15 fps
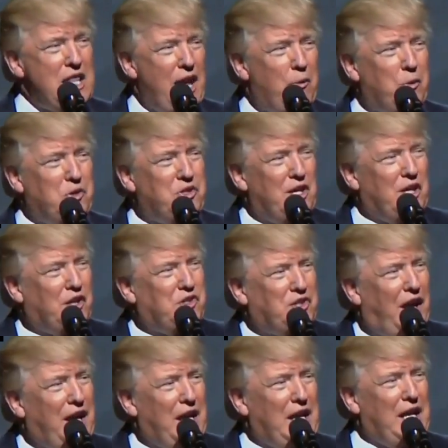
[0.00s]
That was an
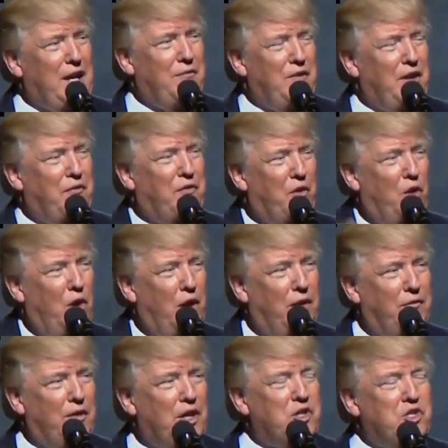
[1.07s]
exciting evening for
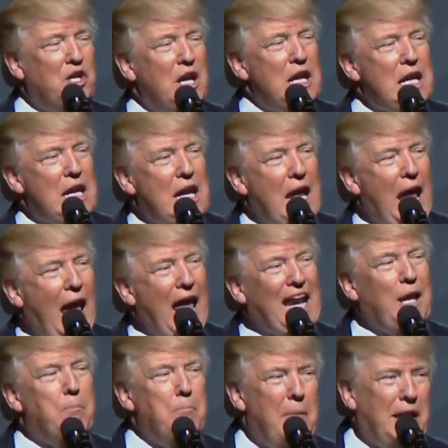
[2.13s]
all of us,
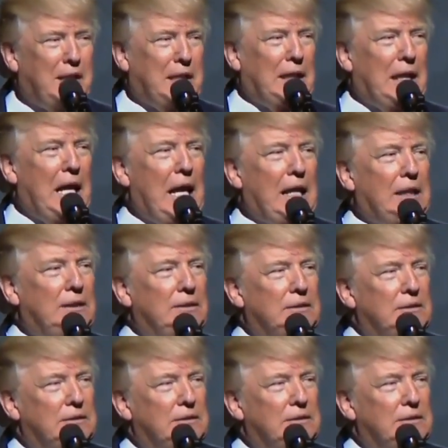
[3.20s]
and it meant a lot.